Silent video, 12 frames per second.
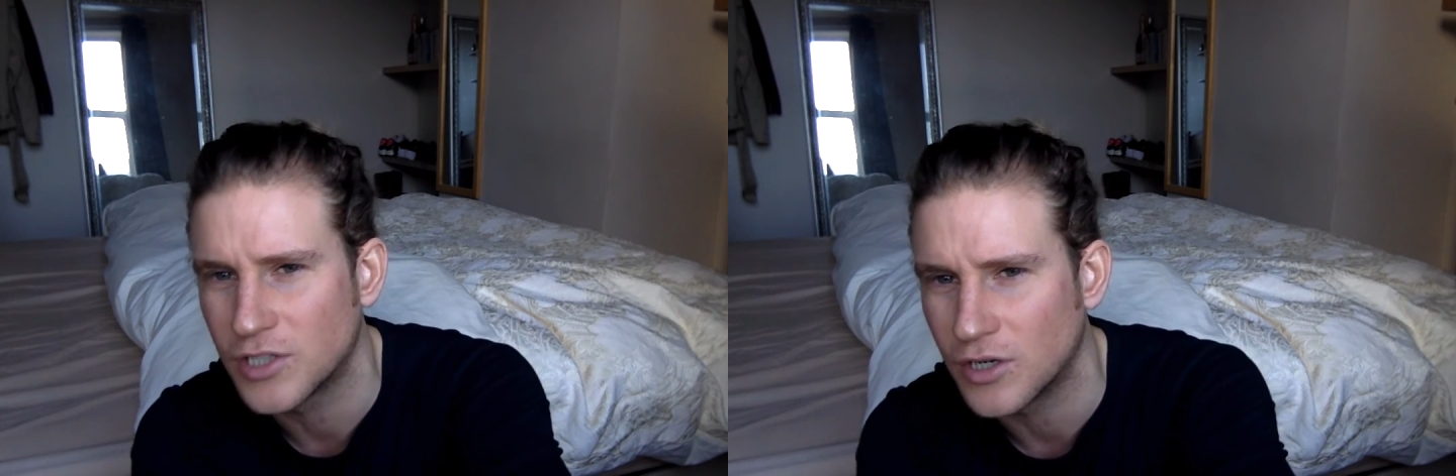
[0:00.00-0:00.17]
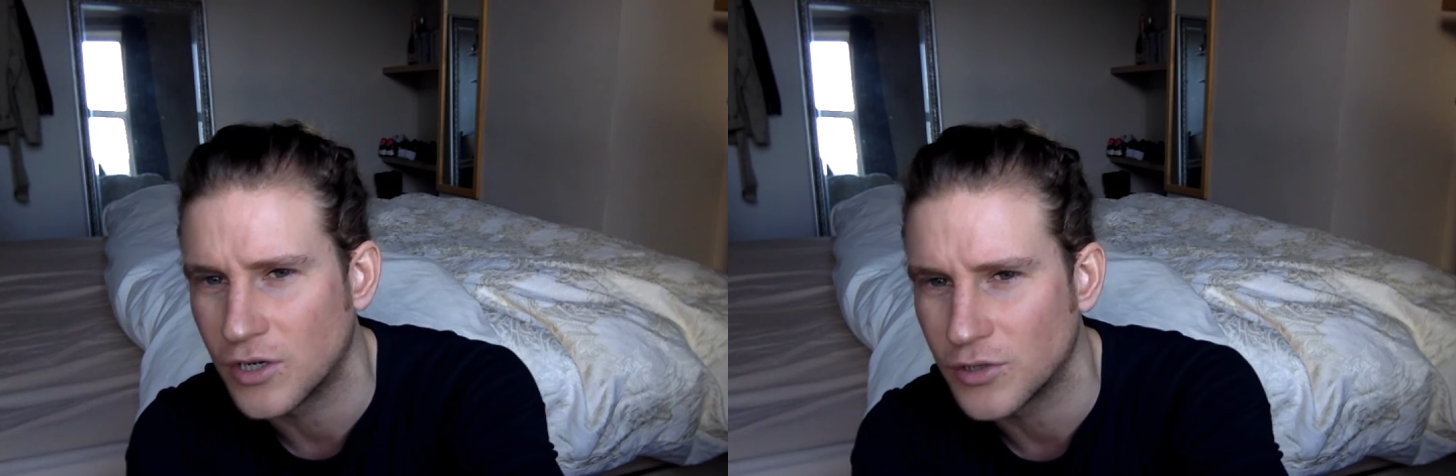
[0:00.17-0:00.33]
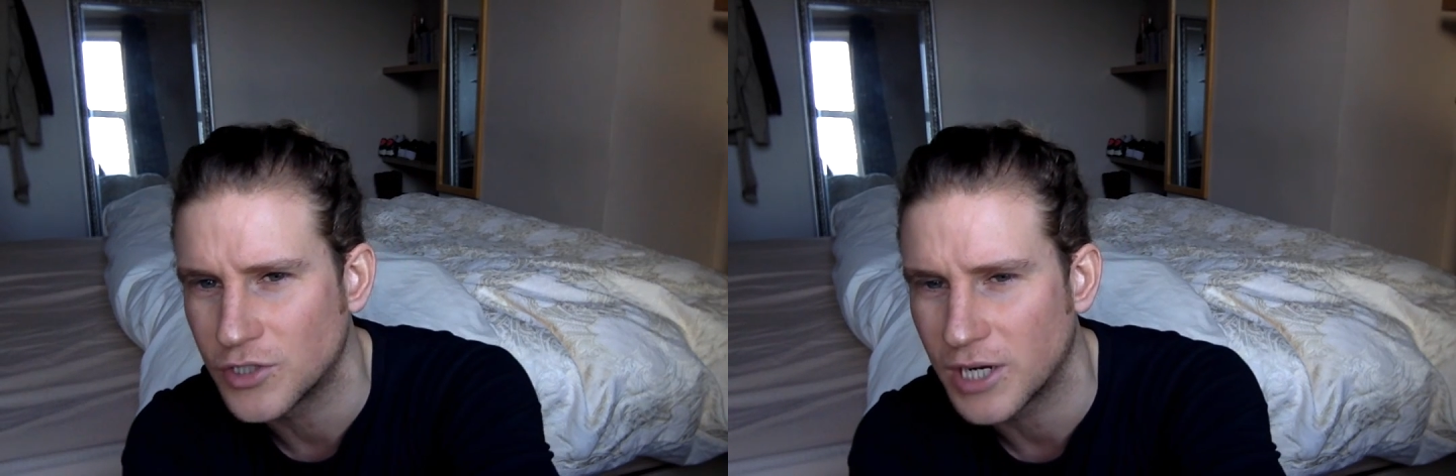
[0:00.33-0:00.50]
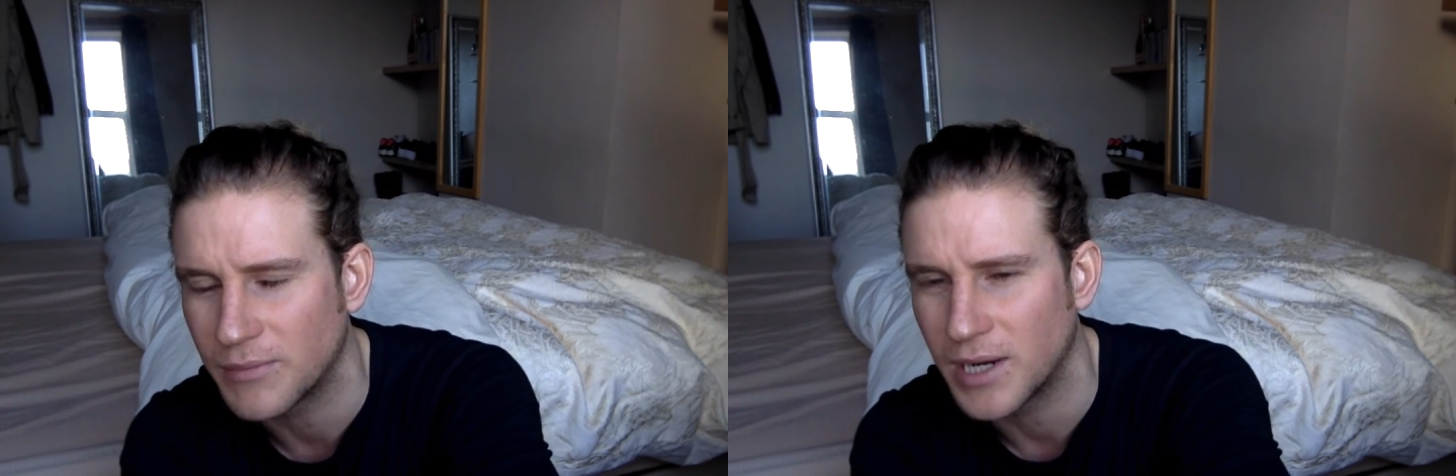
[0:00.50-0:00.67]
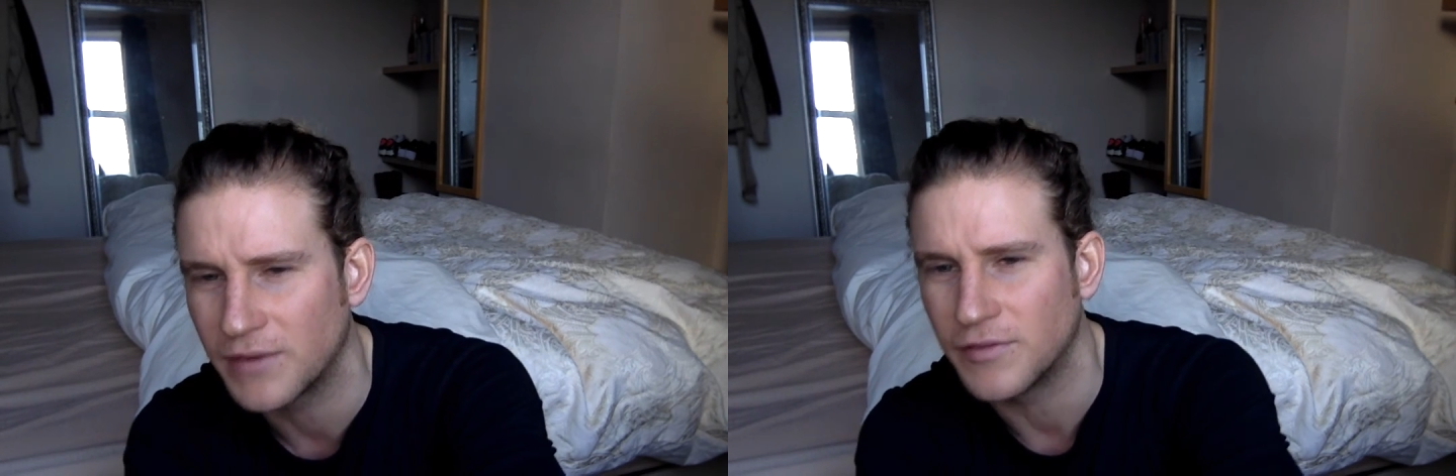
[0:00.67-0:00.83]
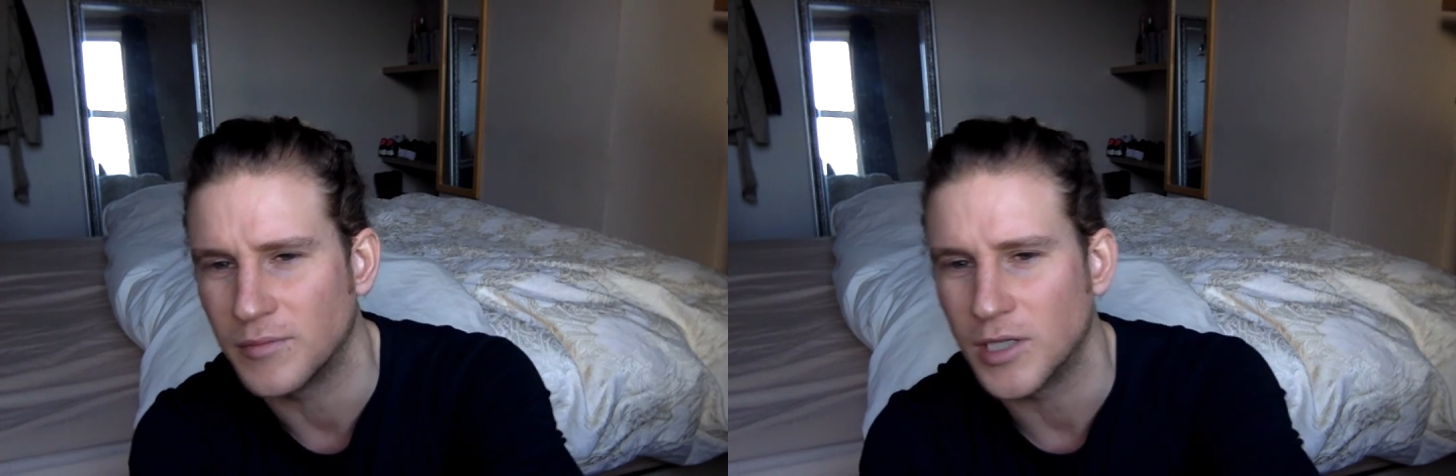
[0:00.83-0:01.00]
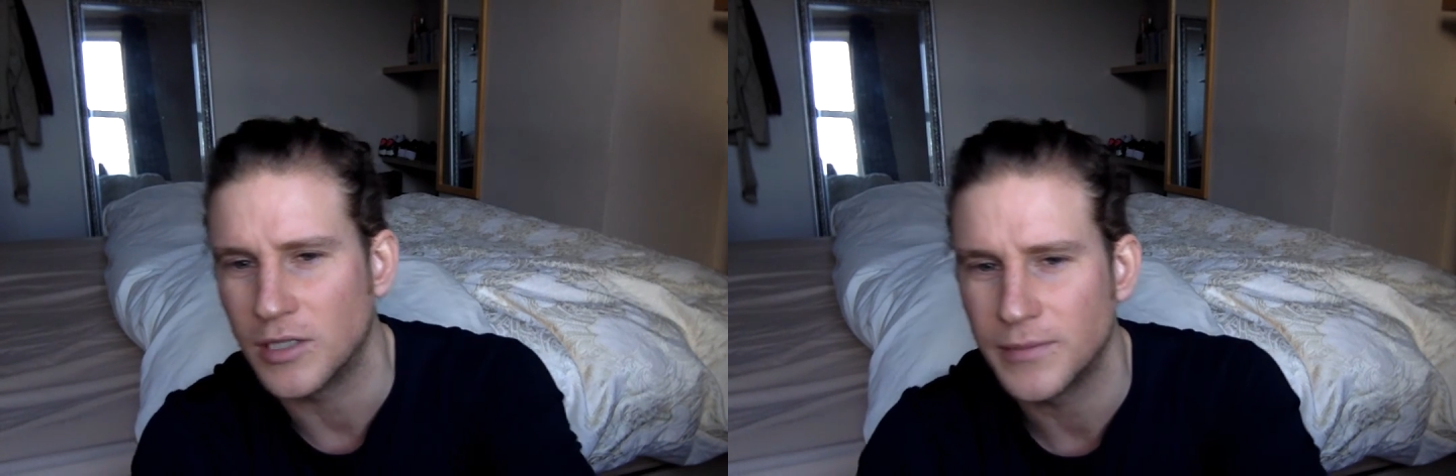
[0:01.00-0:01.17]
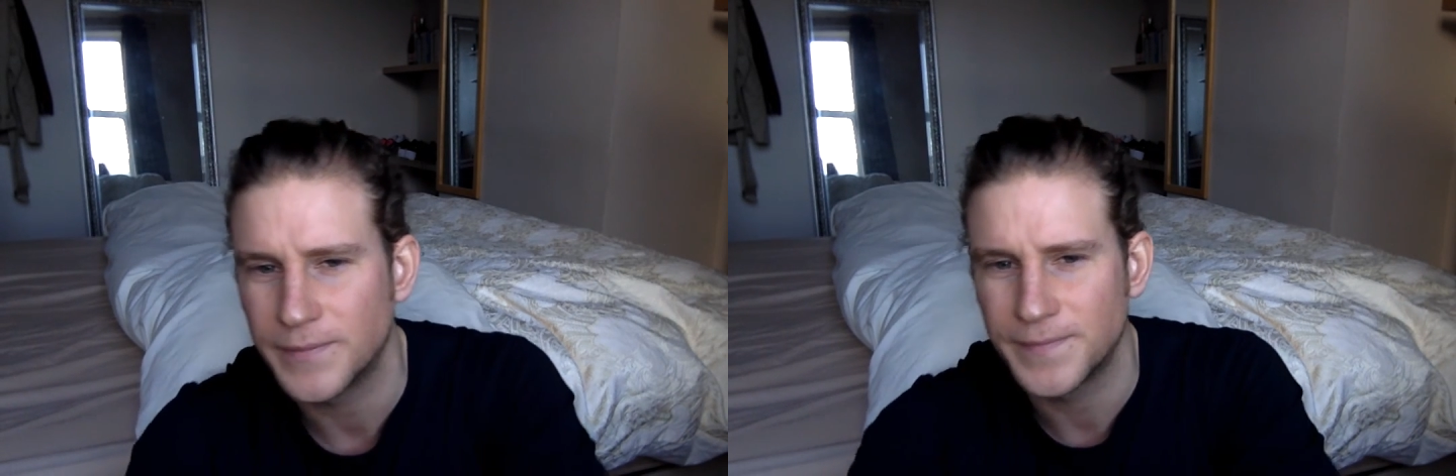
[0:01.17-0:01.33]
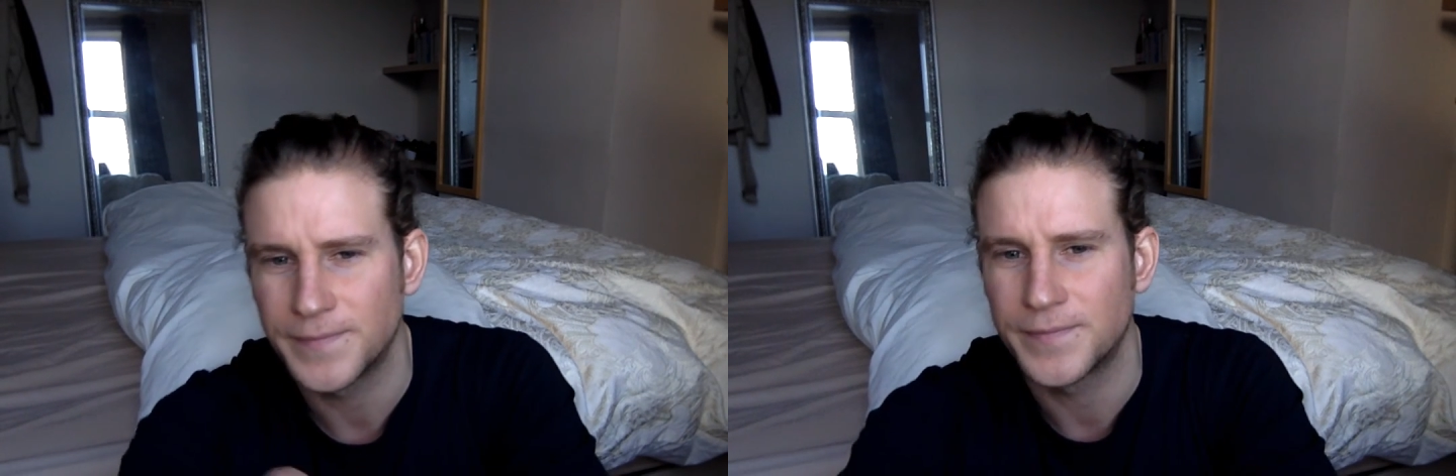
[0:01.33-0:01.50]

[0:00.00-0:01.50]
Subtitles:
so check back for more.